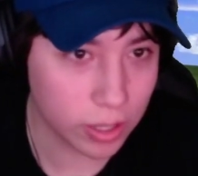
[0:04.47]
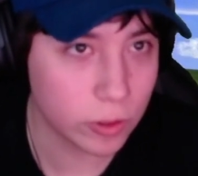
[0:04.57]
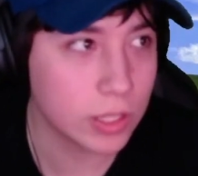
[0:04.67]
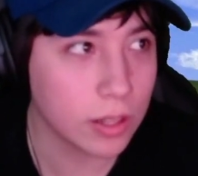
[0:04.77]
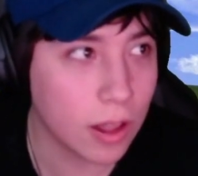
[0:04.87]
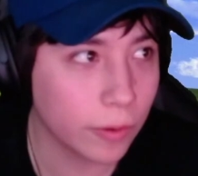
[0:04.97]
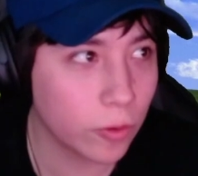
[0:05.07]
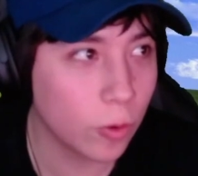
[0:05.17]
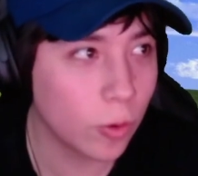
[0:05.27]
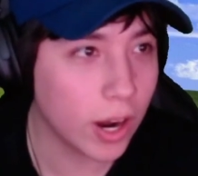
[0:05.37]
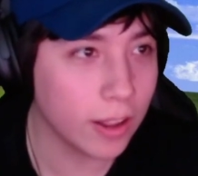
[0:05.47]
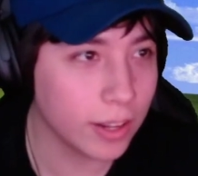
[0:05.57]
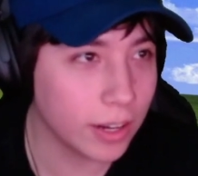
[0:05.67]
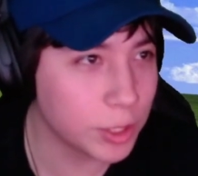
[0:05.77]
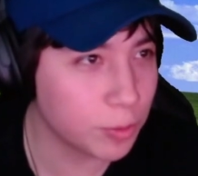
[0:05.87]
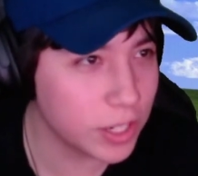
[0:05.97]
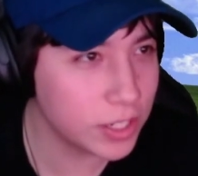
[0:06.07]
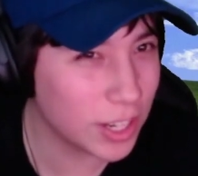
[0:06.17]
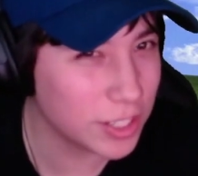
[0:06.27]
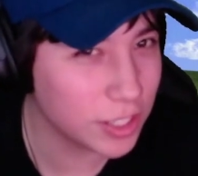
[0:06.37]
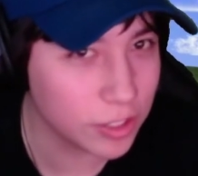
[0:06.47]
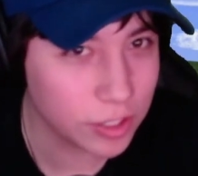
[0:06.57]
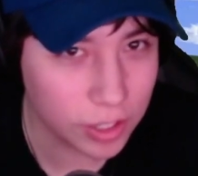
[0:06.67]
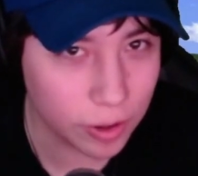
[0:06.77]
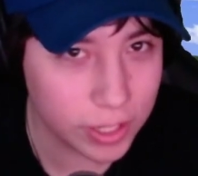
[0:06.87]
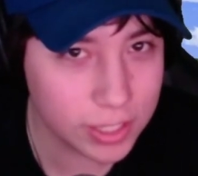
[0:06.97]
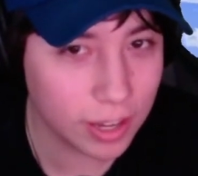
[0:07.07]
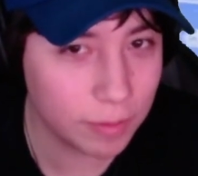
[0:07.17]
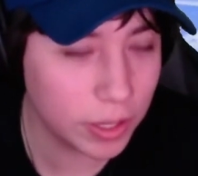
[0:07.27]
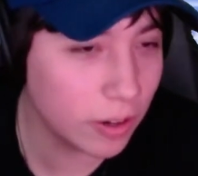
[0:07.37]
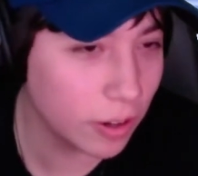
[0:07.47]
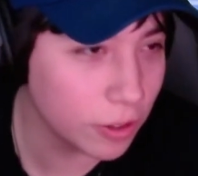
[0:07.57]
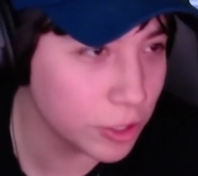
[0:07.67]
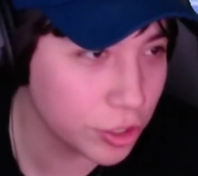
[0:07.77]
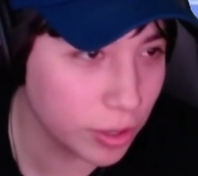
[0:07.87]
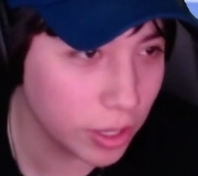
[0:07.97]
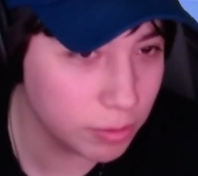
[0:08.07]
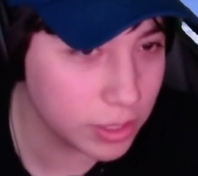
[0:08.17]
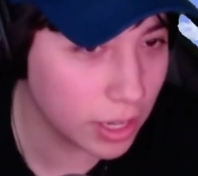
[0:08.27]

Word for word: It was long for a while, and I'm surprised you guys just noticed. I've been on other streams.